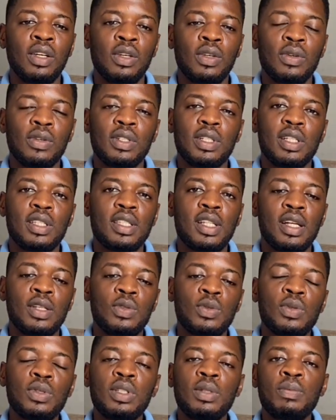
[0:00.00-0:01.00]
You understand?
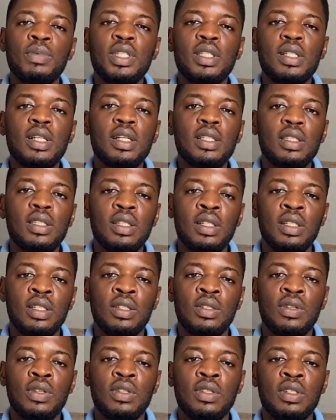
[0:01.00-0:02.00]
So the business
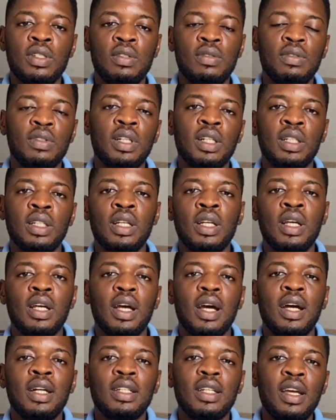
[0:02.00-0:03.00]
is just different,
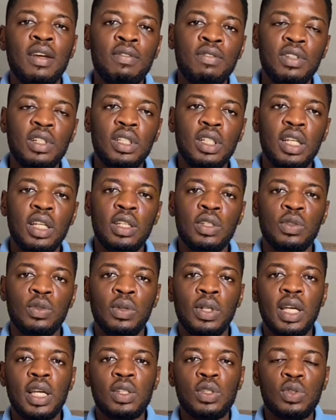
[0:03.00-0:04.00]
and every day you
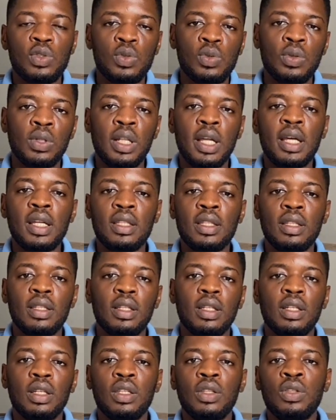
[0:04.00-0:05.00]
get to learn
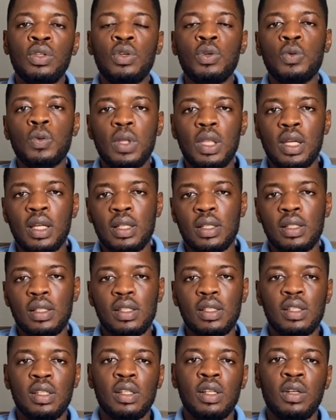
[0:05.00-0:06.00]
new
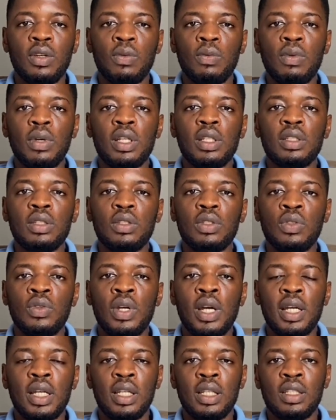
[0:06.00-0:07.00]
things when you
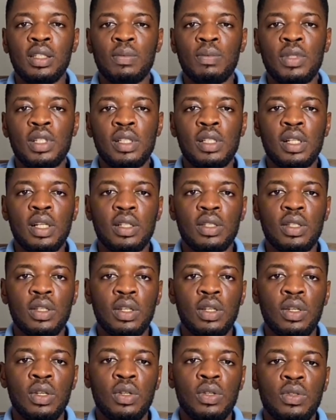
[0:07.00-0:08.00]
are in the business.
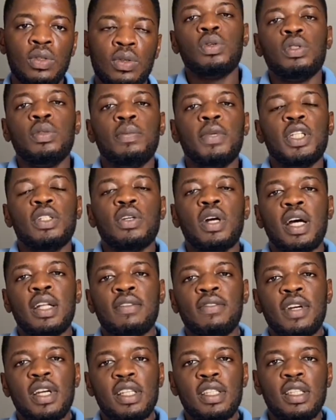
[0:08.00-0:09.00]
So the major
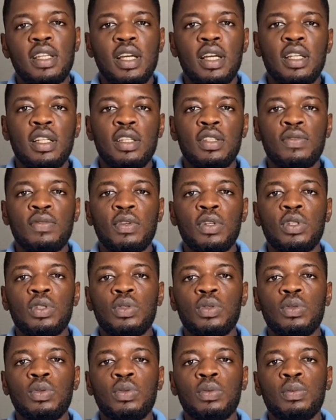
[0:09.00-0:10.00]
advice here is for you to
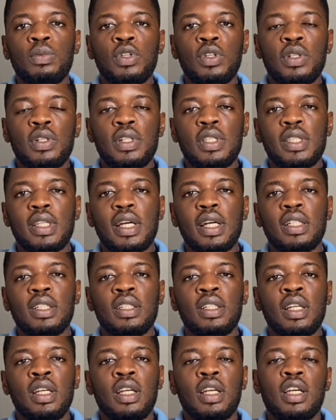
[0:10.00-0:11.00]
do more research,
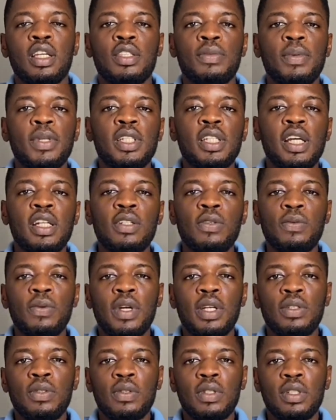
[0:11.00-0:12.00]
especially where
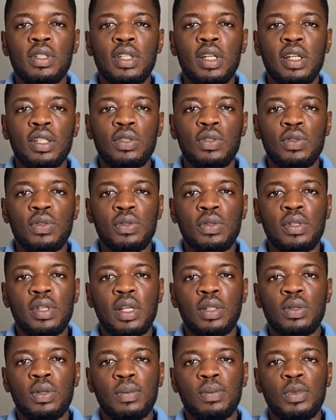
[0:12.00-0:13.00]
you intend to
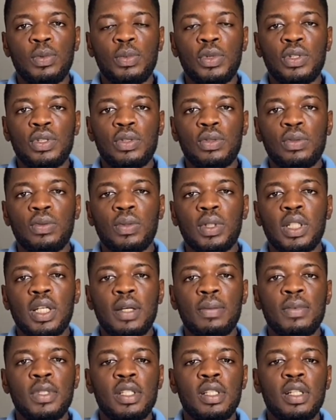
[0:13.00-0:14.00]
set up the bottled water
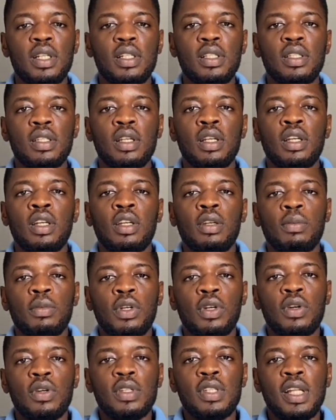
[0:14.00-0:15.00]
business,
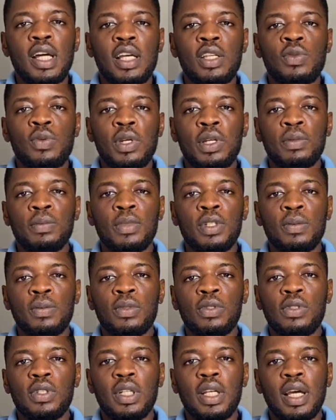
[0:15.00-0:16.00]
because that's where you'll be able
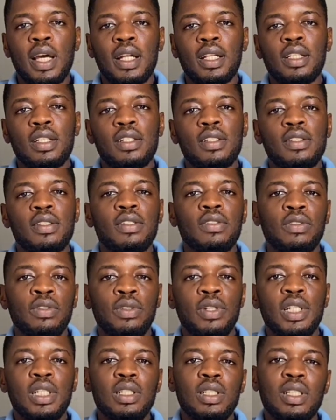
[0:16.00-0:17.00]
to get at least
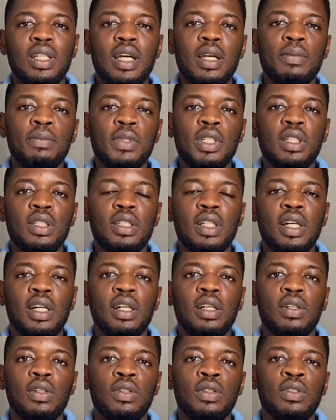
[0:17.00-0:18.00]
real-time data
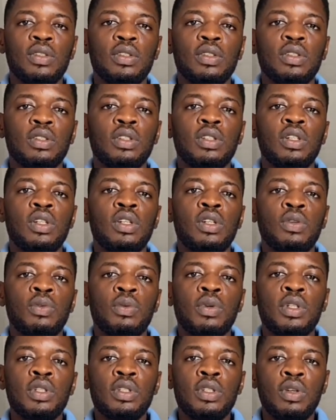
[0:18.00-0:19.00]
on
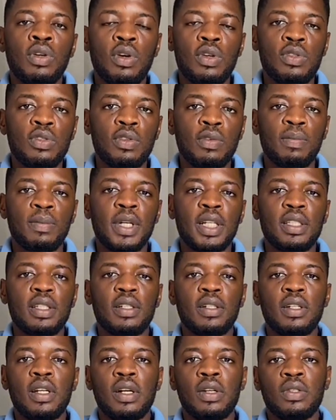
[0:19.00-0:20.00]
what the cost of
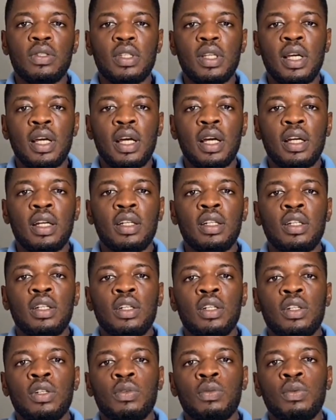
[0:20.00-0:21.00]
materials are,
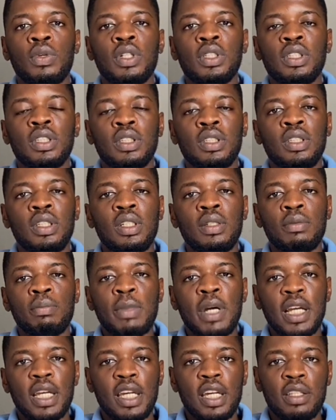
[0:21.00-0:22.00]
what the
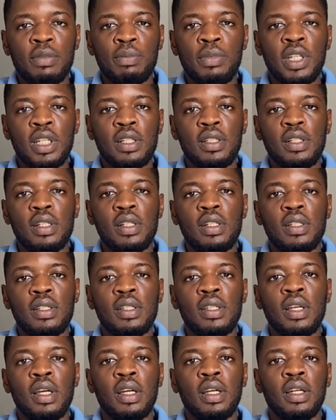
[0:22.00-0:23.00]
market base is
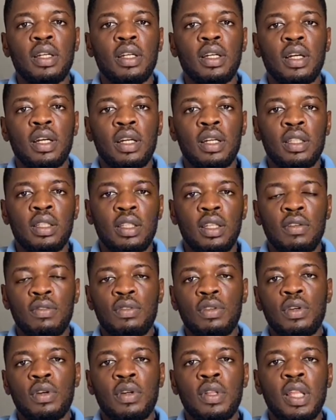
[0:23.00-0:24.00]
there, and a
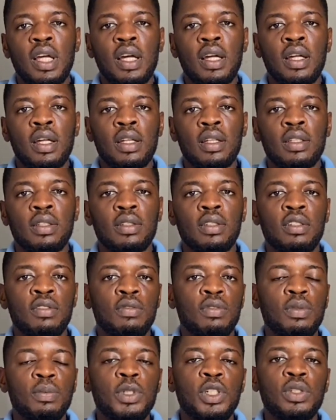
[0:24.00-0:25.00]
few other
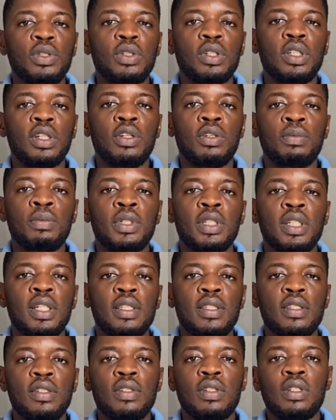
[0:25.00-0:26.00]
information that will be
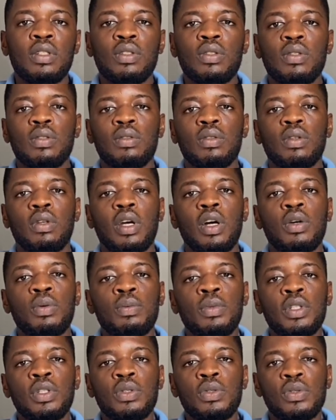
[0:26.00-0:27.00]
necessary to
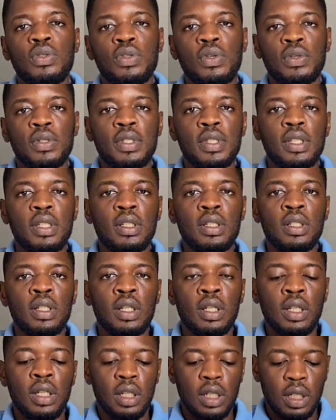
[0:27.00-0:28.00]
helping you succeed
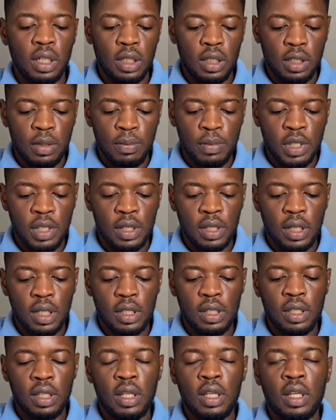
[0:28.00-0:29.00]
in the business.